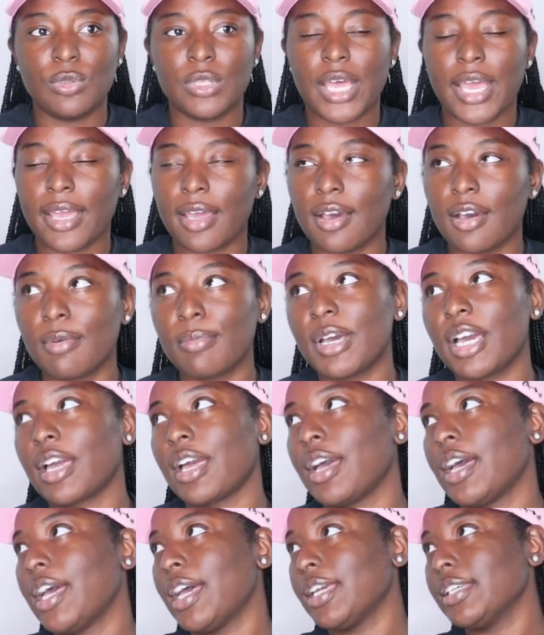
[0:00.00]
Like, oh my
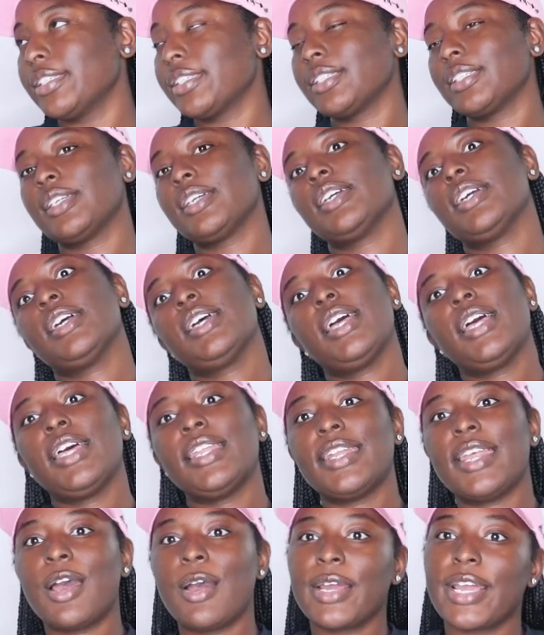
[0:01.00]
gosh,
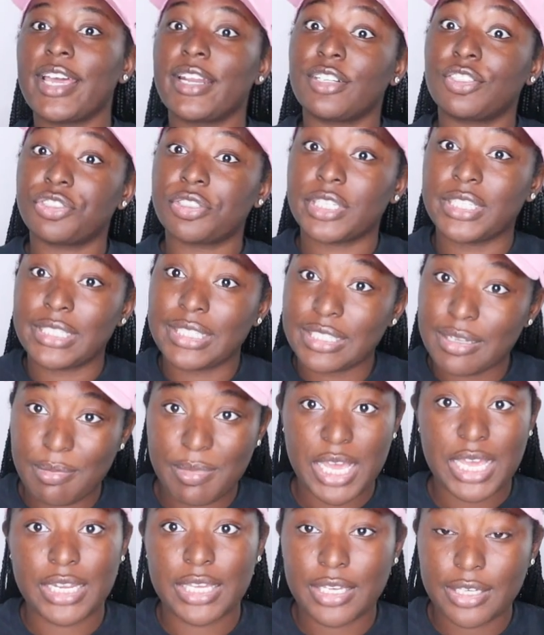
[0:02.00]
now I got to trust
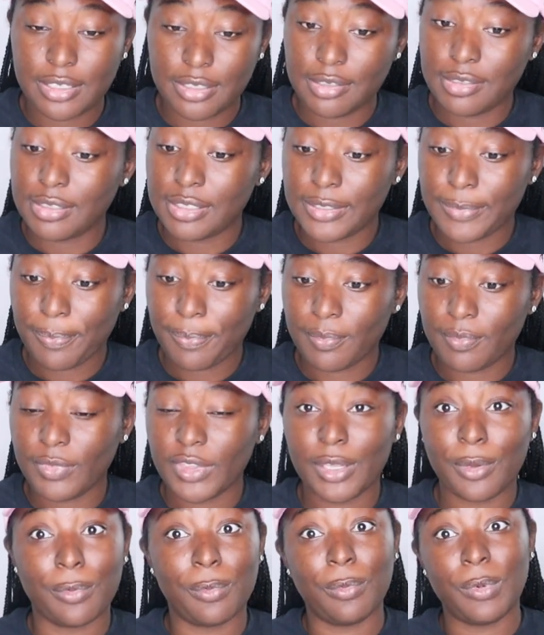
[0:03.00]
somebody else
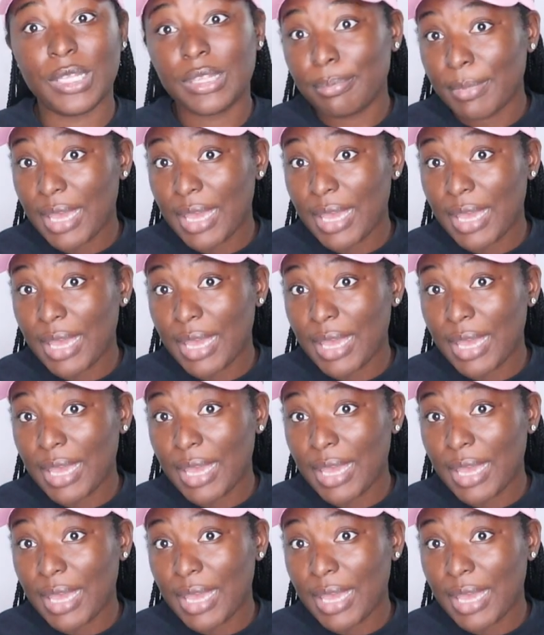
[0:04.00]
with